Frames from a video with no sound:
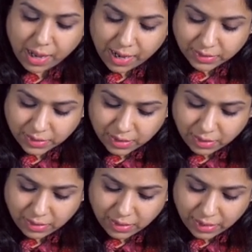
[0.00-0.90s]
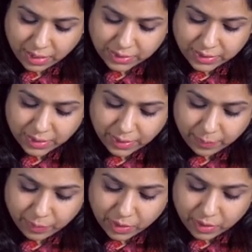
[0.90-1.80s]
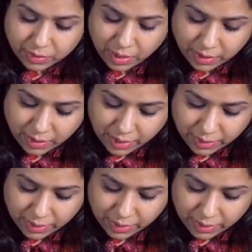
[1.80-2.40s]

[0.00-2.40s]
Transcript: and suddenly I see that